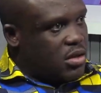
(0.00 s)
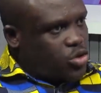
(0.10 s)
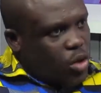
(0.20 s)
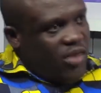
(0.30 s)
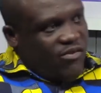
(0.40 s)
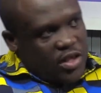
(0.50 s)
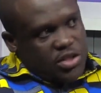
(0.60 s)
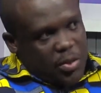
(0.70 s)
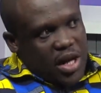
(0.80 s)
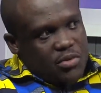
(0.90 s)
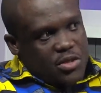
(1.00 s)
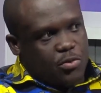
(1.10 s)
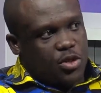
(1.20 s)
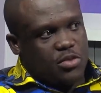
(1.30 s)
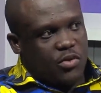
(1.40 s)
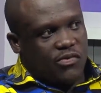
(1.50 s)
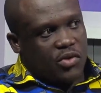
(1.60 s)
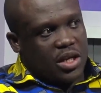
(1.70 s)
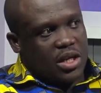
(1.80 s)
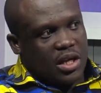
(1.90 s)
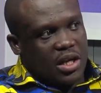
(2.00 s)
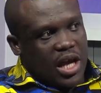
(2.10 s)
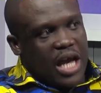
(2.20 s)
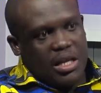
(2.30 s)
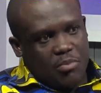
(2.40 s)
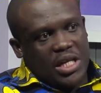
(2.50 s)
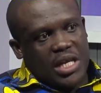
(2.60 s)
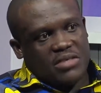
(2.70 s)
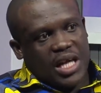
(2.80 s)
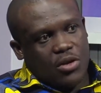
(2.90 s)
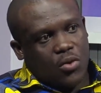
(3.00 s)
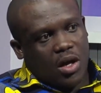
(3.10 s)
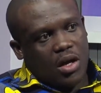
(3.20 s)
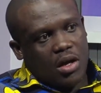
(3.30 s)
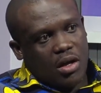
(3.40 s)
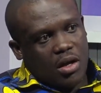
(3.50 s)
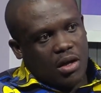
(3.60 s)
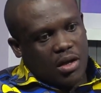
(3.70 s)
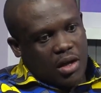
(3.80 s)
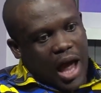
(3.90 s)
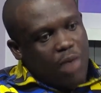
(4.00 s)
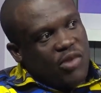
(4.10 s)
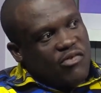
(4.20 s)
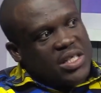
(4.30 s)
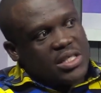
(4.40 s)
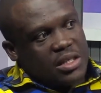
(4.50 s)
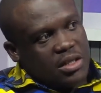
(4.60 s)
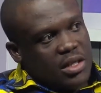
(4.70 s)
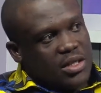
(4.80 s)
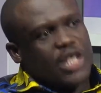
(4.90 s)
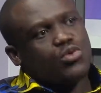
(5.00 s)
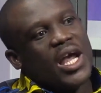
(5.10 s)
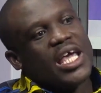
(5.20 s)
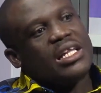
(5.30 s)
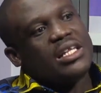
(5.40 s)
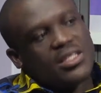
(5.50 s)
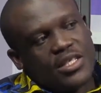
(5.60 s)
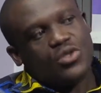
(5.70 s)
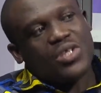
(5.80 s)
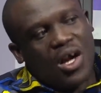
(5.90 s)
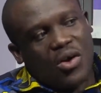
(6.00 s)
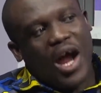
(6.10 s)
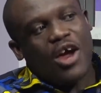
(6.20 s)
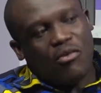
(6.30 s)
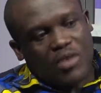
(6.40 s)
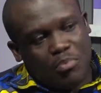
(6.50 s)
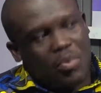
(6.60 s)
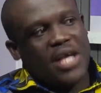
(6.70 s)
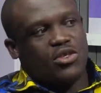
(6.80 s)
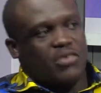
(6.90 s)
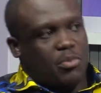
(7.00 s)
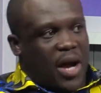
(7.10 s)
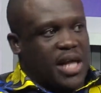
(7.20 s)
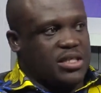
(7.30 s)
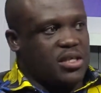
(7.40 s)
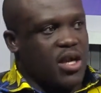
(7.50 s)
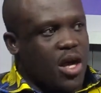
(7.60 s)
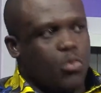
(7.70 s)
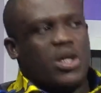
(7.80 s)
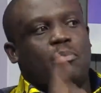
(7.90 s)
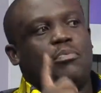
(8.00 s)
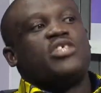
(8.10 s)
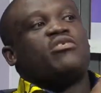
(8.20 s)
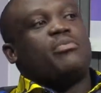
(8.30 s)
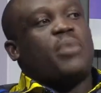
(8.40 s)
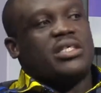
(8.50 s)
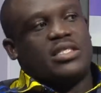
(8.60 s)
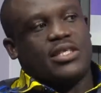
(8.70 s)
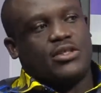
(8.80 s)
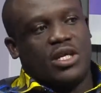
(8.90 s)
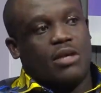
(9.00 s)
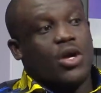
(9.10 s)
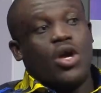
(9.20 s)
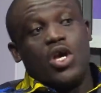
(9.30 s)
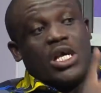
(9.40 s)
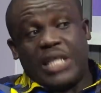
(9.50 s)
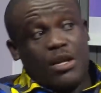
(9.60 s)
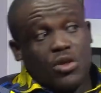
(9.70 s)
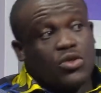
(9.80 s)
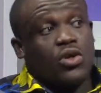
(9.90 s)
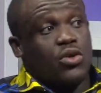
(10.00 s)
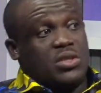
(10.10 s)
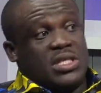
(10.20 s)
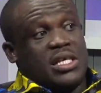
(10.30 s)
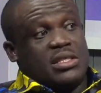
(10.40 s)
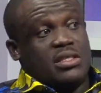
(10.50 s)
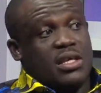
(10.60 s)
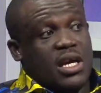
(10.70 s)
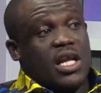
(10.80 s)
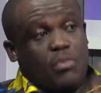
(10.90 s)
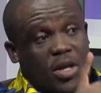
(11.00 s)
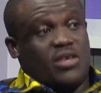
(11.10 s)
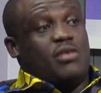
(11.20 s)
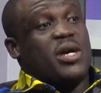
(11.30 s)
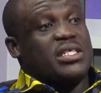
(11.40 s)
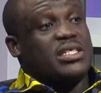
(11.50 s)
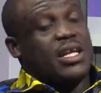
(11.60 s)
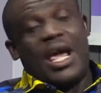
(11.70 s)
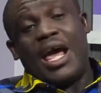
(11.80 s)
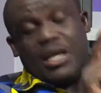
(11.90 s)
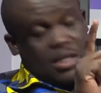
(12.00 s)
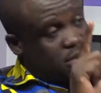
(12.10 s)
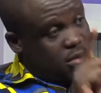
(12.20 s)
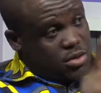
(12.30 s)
So he feels partly responsible for it, and he believes that, look, I would fix it. That's why he listened to the cry of the base of the party. When the base of the party said to him, he said he wasn't going to contest. And the base of the party said, hey,